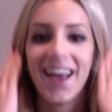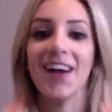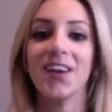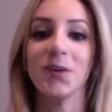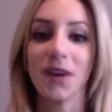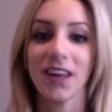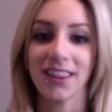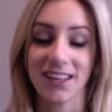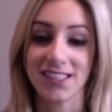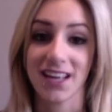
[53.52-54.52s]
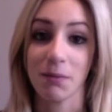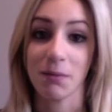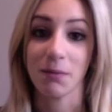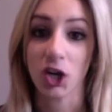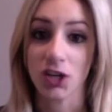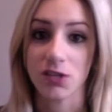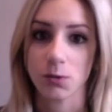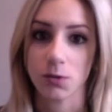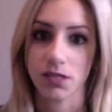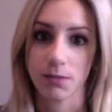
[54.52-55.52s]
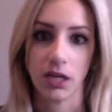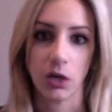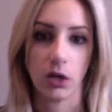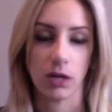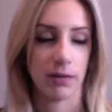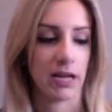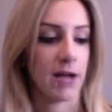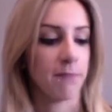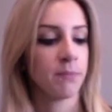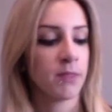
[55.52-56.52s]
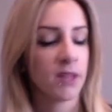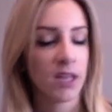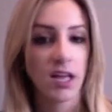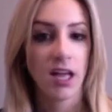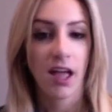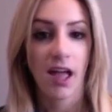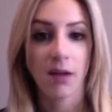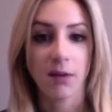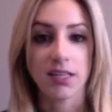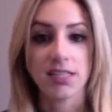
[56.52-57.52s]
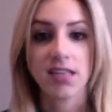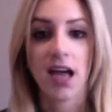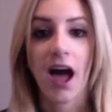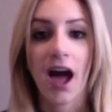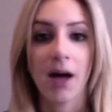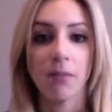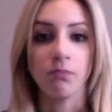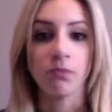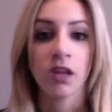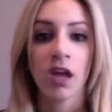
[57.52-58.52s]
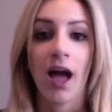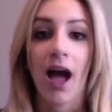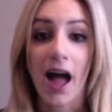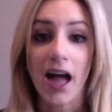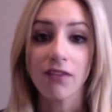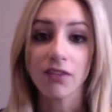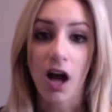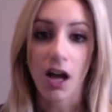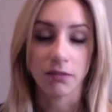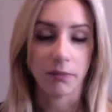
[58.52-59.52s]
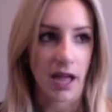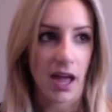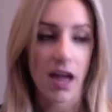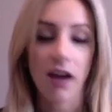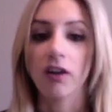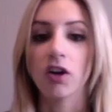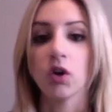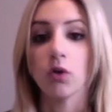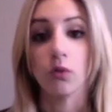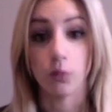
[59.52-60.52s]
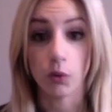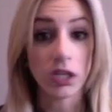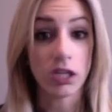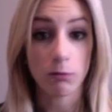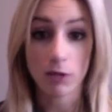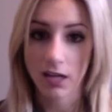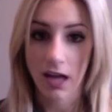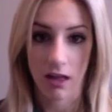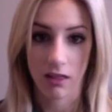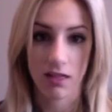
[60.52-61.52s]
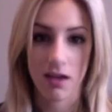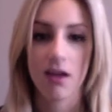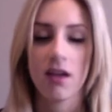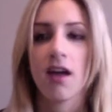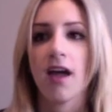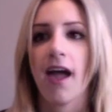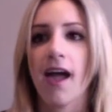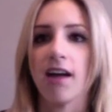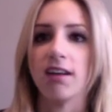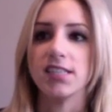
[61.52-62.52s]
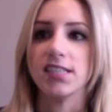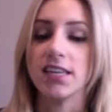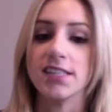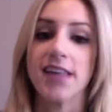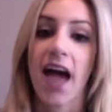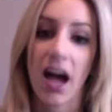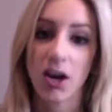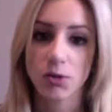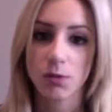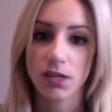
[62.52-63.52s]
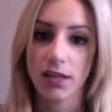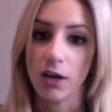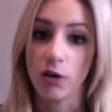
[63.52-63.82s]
annoying thing. It's like I'm cursed with something going in my eye. Anyways, um I have gotten my hair really, really healthy. And it's actually like